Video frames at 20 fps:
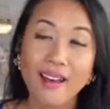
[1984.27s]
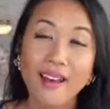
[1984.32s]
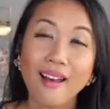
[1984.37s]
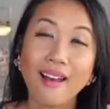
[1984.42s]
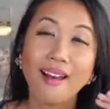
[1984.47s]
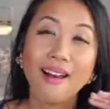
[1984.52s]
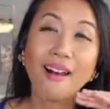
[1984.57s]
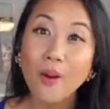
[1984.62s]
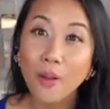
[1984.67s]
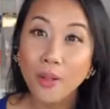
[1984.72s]

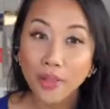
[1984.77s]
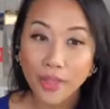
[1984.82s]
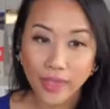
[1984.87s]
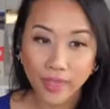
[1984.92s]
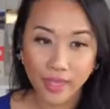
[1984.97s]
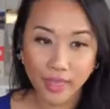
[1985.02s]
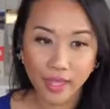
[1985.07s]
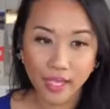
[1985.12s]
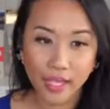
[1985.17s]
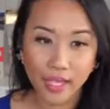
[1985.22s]
all the
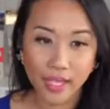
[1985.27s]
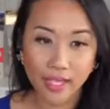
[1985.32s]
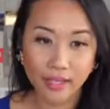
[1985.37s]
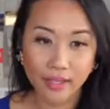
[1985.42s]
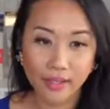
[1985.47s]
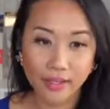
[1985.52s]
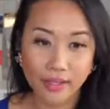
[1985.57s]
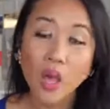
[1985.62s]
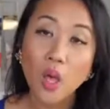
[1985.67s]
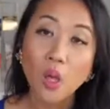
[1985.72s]
things.
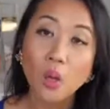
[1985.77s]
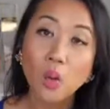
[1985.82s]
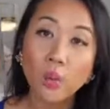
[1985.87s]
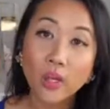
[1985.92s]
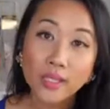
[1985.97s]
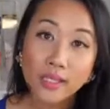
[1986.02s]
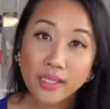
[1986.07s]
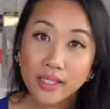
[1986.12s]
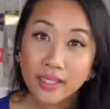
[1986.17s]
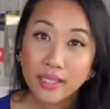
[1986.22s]

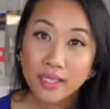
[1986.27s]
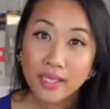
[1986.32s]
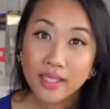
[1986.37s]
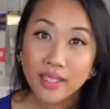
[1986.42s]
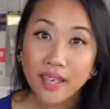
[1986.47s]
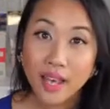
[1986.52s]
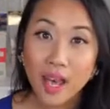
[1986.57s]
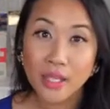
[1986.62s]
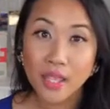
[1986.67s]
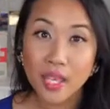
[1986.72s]
What's the
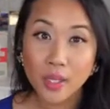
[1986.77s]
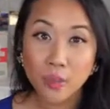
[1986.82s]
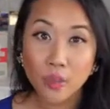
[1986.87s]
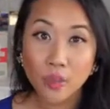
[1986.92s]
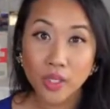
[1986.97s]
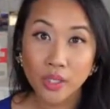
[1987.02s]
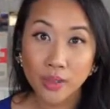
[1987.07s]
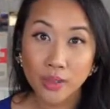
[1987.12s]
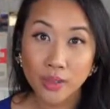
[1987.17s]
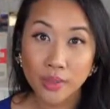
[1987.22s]
copy that we're
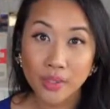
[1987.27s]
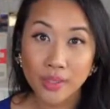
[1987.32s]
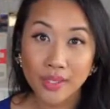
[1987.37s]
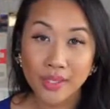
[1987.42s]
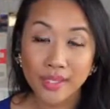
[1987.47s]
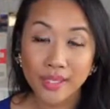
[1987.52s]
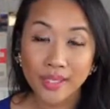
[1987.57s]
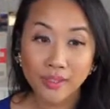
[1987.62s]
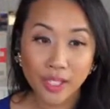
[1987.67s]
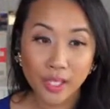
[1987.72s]
using in
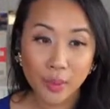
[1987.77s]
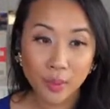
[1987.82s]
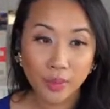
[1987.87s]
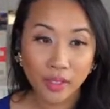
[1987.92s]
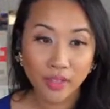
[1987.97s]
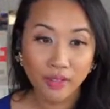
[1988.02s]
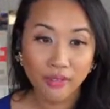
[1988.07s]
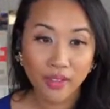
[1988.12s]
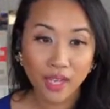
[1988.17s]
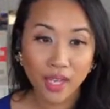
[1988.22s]
the Facebook
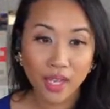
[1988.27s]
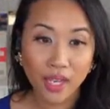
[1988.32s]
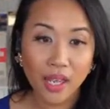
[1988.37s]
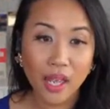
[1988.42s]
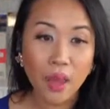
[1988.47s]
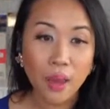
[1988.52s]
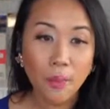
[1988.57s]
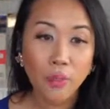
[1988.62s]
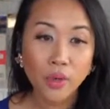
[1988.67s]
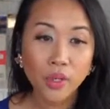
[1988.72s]
event?
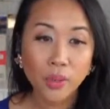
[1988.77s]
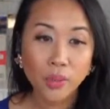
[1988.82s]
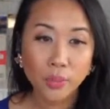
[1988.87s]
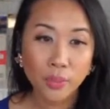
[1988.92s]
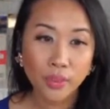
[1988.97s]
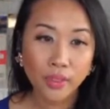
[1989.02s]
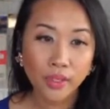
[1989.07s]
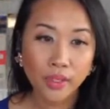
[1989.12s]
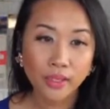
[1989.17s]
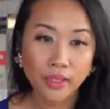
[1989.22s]
More
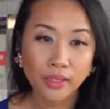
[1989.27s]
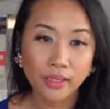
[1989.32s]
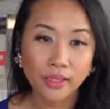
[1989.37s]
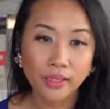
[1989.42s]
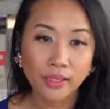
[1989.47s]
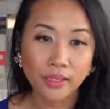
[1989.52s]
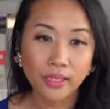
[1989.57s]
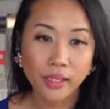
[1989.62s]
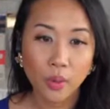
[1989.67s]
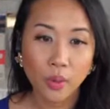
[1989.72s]

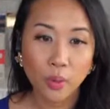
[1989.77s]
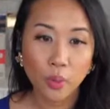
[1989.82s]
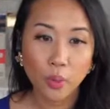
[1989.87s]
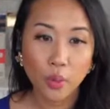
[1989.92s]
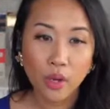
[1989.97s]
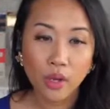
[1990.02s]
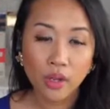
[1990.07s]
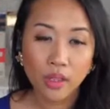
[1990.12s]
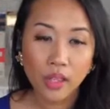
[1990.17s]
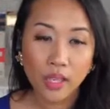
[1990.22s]
importantly,
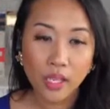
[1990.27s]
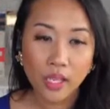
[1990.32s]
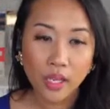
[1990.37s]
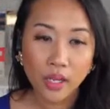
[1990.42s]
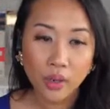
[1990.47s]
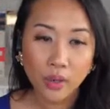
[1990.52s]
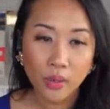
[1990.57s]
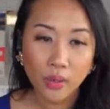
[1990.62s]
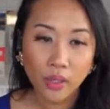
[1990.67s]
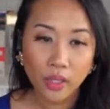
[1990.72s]
what are they
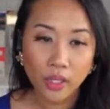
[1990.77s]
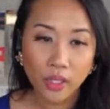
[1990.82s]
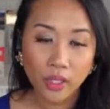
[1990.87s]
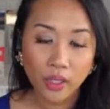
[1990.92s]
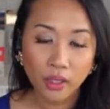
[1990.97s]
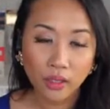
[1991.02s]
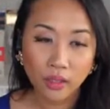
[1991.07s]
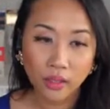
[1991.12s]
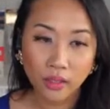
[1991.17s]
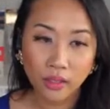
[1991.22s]
going to
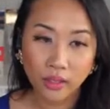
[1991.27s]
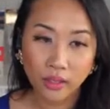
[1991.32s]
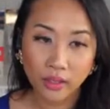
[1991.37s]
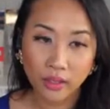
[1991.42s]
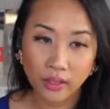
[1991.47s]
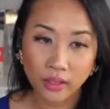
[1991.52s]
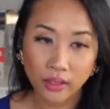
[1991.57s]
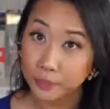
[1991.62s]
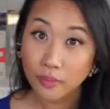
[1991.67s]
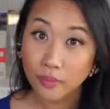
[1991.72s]
learn,
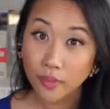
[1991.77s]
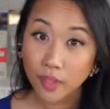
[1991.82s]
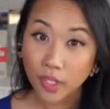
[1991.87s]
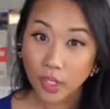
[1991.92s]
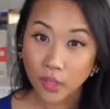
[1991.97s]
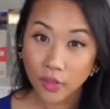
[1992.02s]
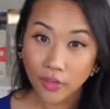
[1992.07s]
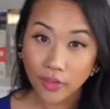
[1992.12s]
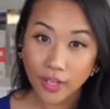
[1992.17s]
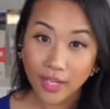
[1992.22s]

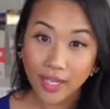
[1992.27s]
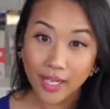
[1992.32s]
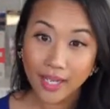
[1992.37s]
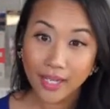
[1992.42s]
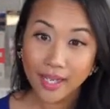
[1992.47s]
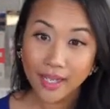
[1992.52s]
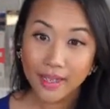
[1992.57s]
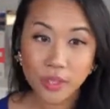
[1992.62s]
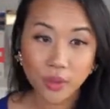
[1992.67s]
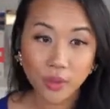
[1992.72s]
right? In this
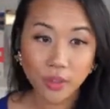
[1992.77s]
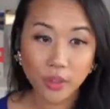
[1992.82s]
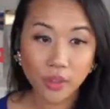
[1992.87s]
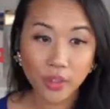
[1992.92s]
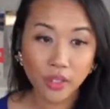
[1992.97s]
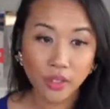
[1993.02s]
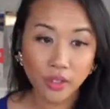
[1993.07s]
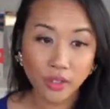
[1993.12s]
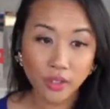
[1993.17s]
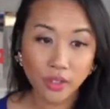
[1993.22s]
episode, you're going
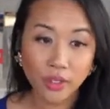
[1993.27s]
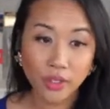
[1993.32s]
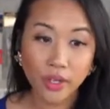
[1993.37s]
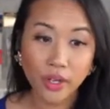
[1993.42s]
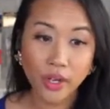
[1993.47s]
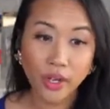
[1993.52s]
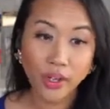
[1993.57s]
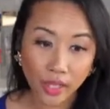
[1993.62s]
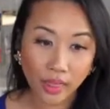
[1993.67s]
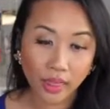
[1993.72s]
to learn
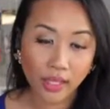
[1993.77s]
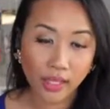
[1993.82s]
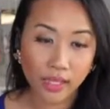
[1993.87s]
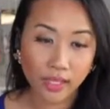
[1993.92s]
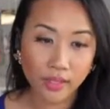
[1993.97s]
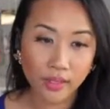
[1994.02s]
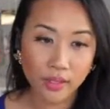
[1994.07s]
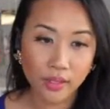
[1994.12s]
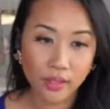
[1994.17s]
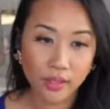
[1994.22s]
3
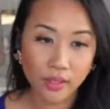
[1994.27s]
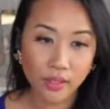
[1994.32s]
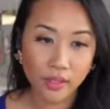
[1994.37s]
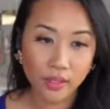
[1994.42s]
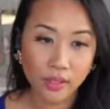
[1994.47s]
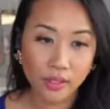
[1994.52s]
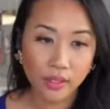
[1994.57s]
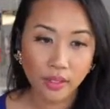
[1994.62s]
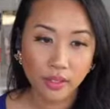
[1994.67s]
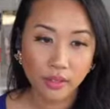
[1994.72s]
things,
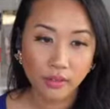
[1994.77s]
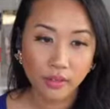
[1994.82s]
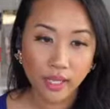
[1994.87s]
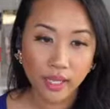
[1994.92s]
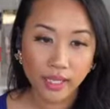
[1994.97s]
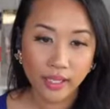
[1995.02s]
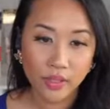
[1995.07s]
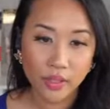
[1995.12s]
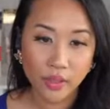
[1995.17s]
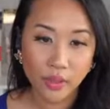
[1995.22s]

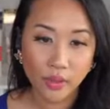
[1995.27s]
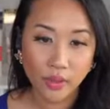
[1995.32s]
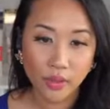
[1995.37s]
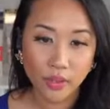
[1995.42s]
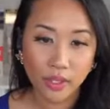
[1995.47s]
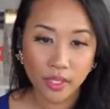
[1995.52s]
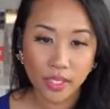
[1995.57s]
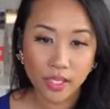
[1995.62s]
right? So in this